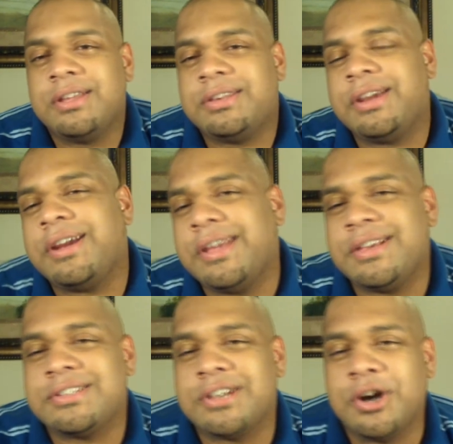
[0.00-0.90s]
there
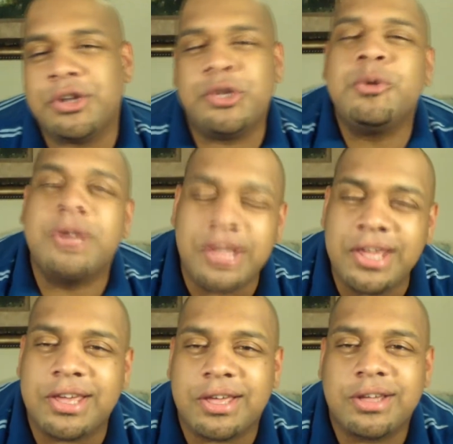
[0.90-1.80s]
is a
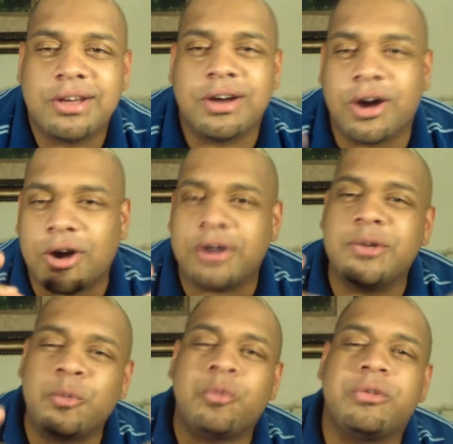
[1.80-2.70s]
unique
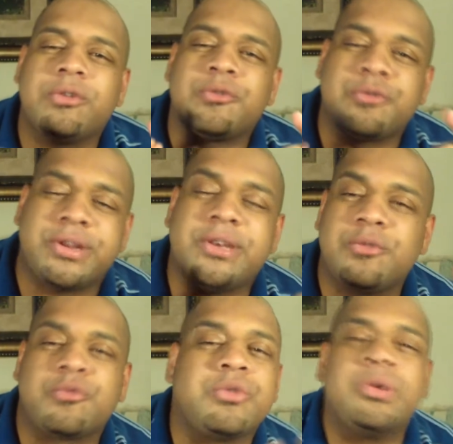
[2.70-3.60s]

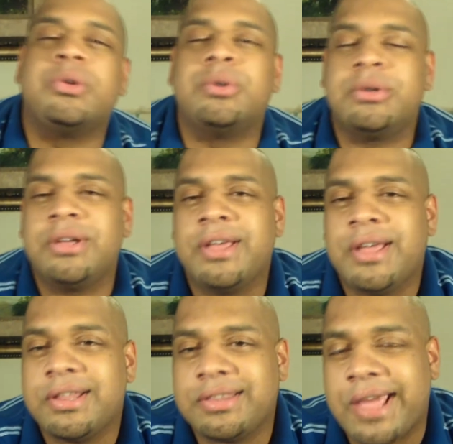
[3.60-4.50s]
unwritten rule
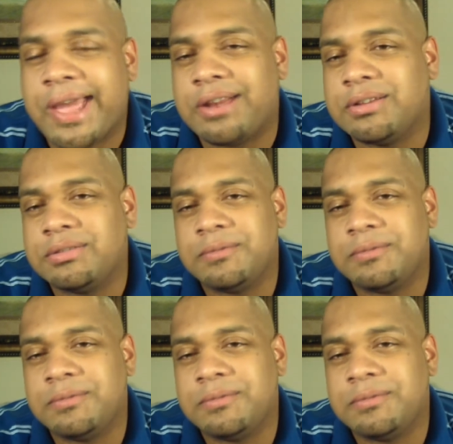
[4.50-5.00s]
that